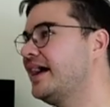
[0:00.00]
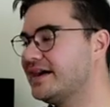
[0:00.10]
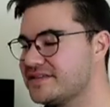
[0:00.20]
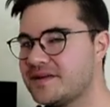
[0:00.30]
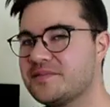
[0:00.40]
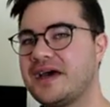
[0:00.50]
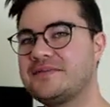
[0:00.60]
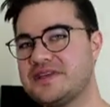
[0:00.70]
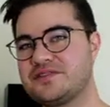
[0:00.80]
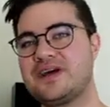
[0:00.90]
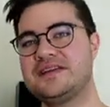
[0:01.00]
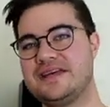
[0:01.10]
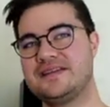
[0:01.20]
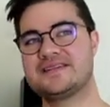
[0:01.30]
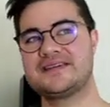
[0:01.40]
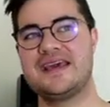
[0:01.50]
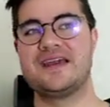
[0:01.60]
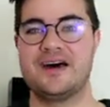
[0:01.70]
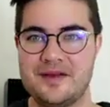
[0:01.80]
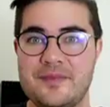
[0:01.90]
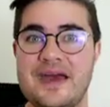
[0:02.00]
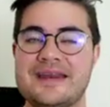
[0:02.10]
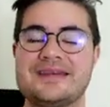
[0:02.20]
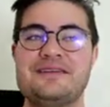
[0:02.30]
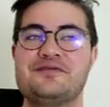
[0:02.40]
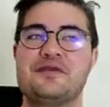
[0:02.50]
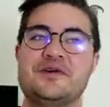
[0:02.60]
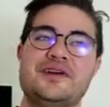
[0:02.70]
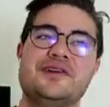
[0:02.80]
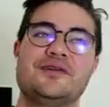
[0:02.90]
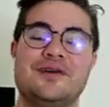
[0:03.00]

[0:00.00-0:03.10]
Sometimes they try to take the scan automatically for you,